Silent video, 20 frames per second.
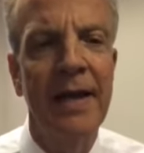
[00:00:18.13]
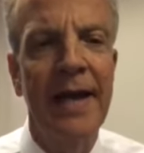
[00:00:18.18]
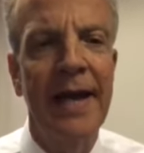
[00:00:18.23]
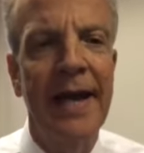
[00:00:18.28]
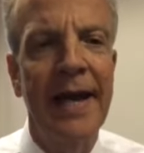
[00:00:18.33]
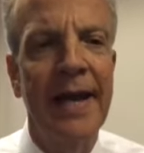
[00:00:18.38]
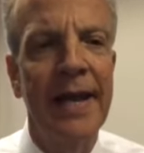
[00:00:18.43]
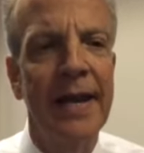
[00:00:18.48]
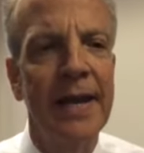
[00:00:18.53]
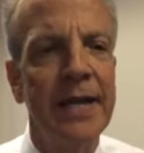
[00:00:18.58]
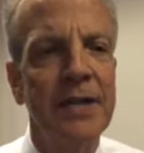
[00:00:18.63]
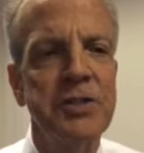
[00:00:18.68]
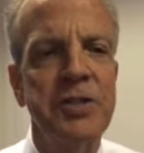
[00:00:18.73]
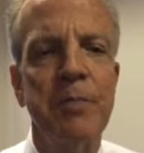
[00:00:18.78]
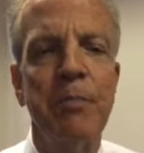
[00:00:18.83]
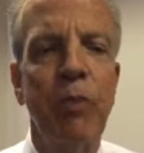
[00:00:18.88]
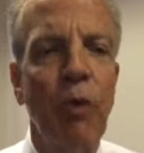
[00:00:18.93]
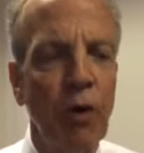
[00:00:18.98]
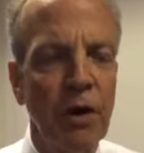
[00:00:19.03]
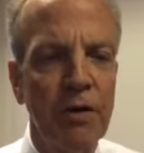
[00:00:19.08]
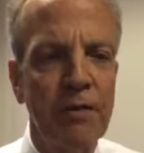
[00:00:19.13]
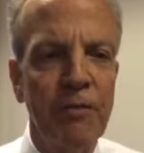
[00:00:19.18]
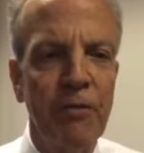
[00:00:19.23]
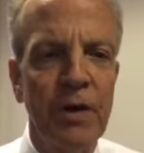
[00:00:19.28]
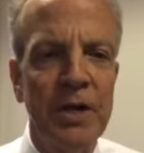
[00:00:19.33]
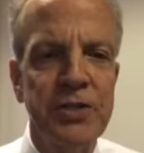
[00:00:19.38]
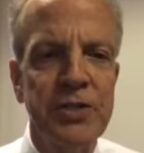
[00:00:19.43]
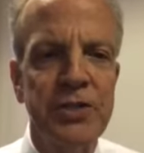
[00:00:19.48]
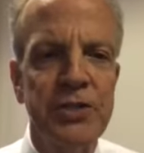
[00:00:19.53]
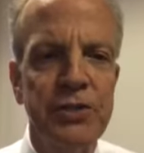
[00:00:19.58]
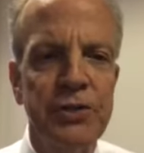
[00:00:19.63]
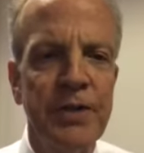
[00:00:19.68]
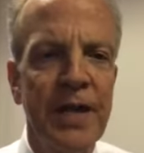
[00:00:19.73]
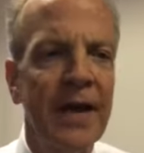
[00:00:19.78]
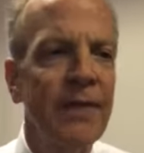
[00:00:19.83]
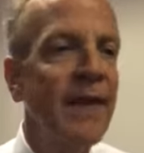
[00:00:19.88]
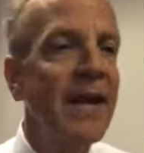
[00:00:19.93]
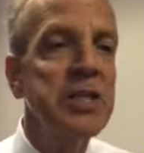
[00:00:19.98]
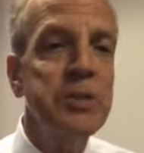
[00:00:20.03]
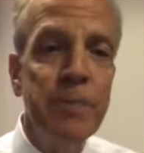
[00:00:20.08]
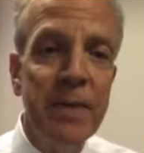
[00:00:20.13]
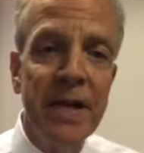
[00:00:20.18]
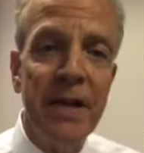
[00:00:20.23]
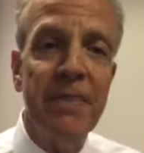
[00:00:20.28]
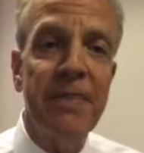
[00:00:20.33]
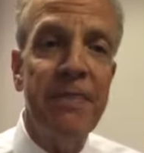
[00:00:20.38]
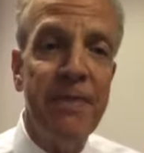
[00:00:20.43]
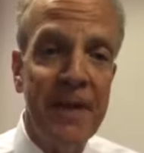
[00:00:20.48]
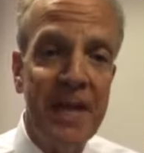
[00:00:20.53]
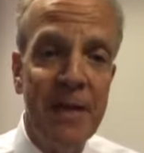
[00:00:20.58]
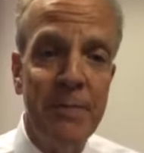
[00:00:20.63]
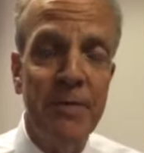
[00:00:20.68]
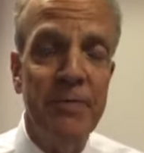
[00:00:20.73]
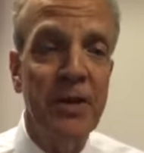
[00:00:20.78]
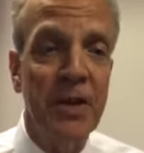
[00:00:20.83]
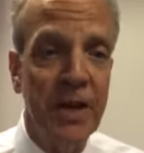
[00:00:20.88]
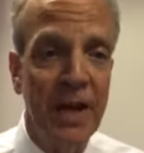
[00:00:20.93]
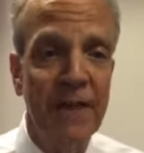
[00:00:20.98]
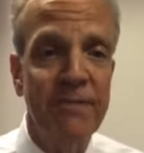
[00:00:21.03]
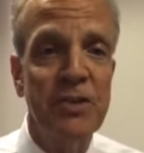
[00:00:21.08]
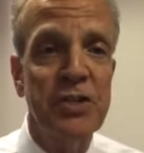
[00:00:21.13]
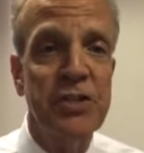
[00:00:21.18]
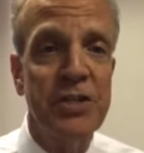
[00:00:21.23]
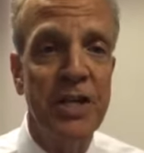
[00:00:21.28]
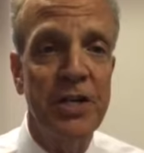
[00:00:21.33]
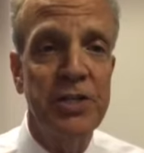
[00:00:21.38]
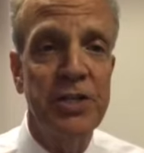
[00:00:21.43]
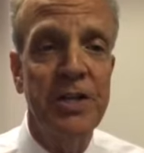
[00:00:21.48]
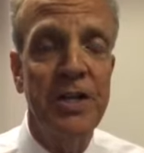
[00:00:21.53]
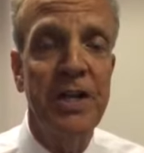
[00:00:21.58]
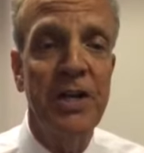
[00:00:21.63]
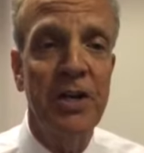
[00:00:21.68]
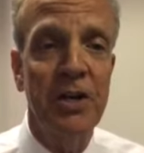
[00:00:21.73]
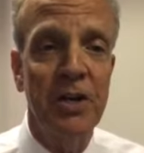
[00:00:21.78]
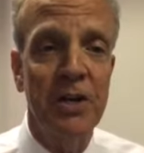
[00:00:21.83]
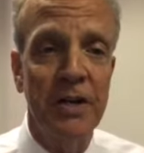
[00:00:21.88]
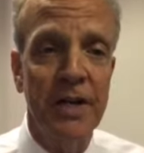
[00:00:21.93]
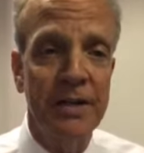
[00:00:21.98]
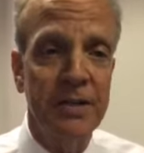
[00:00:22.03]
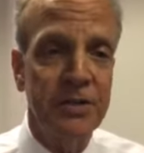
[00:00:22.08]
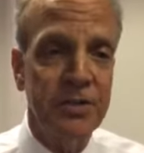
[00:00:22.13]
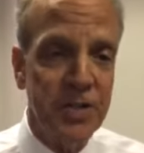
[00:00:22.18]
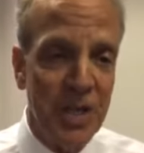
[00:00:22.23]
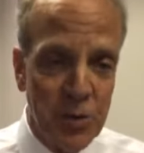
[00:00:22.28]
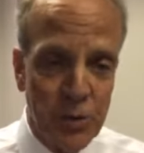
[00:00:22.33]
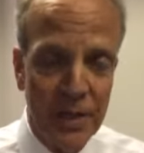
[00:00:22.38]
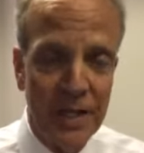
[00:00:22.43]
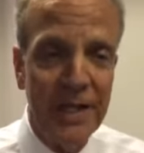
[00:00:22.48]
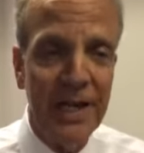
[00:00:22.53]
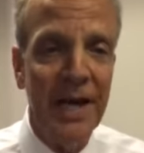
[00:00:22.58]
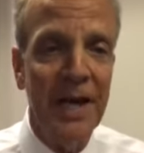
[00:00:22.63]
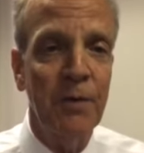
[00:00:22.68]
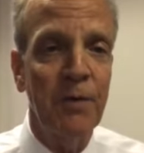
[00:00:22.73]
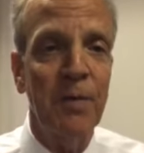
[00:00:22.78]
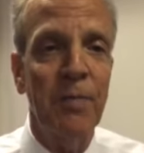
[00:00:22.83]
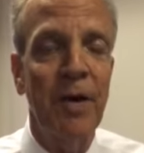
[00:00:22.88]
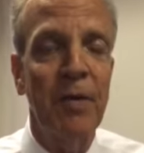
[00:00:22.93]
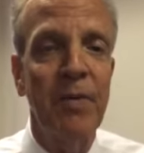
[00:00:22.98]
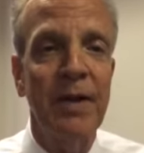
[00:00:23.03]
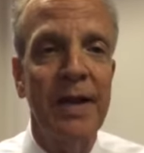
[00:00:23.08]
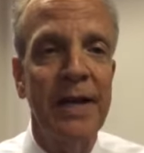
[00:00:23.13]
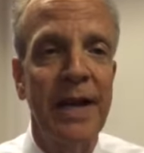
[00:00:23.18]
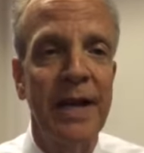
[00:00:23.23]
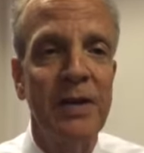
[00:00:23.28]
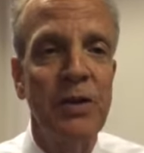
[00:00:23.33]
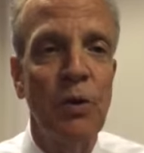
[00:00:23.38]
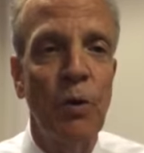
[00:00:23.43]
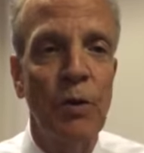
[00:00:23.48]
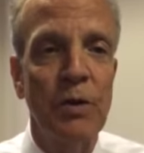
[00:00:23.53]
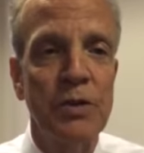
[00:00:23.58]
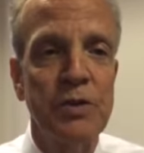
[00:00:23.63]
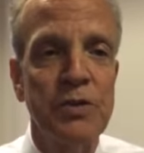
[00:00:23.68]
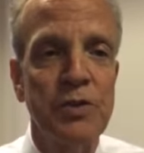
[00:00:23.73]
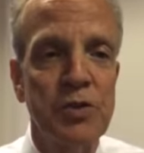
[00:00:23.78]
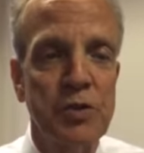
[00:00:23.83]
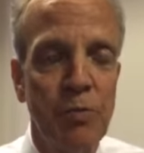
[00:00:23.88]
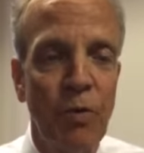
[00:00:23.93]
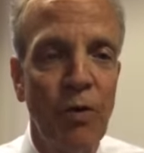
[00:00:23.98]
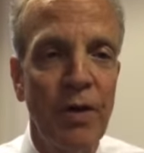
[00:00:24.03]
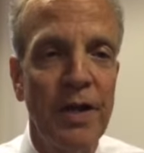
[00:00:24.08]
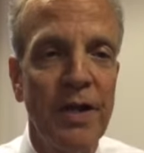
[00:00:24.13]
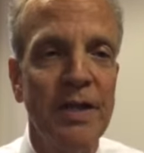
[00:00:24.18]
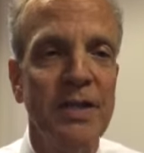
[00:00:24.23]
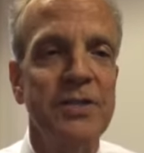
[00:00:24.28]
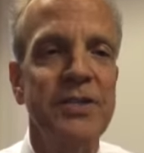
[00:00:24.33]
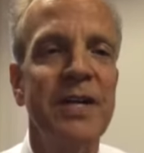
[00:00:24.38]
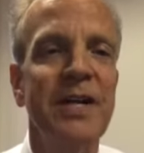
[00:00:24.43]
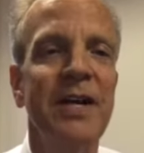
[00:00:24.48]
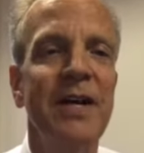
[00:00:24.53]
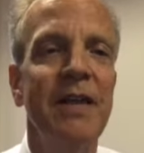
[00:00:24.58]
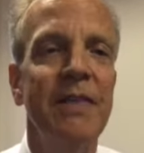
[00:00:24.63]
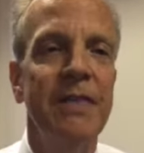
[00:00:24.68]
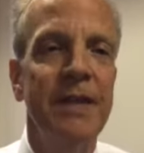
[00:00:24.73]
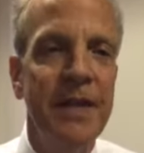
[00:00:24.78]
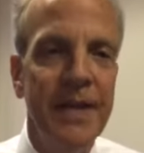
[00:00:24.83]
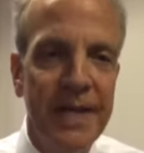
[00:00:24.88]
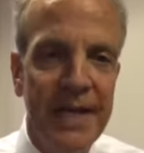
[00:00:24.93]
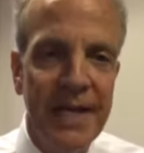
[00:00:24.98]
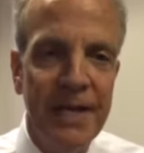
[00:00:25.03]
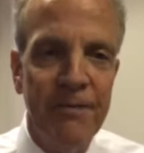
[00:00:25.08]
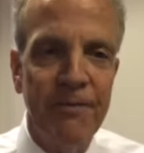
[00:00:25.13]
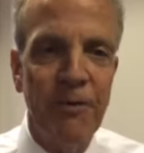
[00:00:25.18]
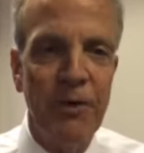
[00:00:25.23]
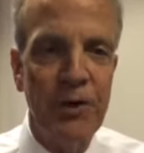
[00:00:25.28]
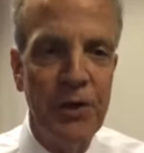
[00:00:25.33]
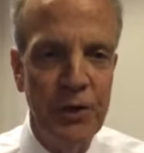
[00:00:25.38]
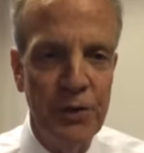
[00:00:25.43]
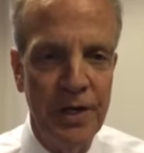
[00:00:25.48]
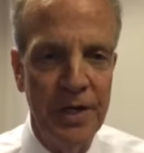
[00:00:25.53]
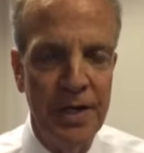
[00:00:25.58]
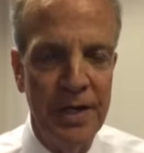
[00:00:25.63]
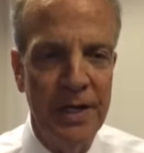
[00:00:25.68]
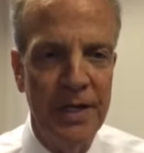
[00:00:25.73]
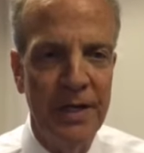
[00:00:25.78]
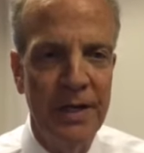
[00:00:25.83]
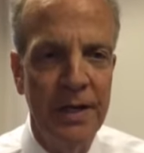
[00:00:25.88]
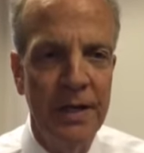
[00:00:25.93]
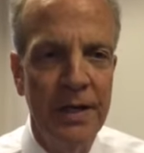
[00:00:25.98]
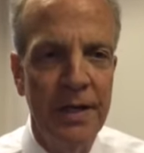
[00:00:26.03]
And it's important for us to do that. And that's been a theme of the conversation here at Sedgwick County Republican headquarters this morning is the need for unity.